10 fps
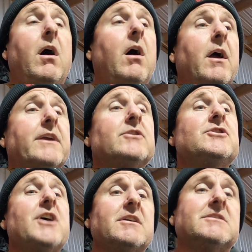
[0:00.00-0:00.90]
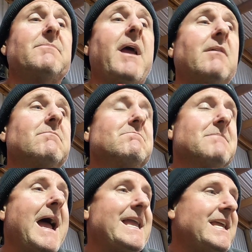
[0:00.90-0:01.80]
I could just about
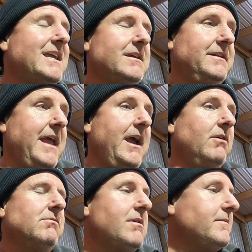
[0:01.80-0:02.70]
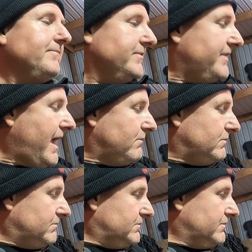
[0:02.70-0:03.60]
make now that
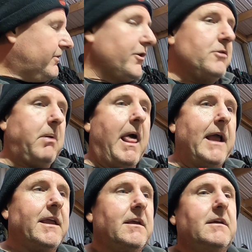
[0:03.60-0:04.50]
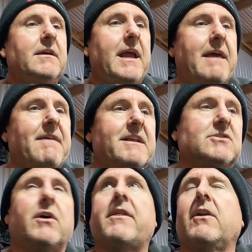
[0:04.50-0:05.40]
third plug and that
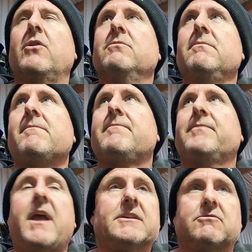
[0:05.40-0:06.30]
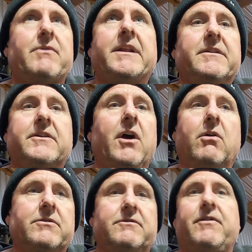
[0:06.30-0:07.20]
side of the loom as a ready to
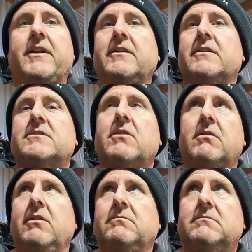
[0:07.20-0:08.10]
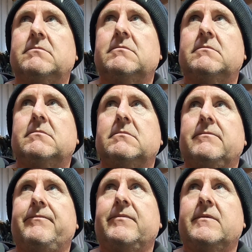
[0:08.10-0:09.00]
go to fit into the stock loom.
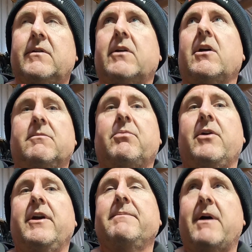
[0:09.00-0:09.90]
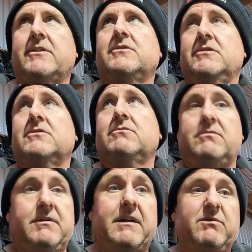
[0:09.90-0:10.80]
Like I could pretty much
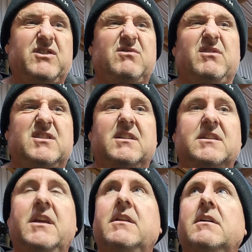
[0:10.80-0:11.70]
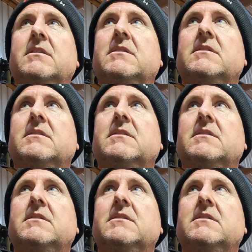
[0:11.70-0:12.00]
and it would just sort of slip together.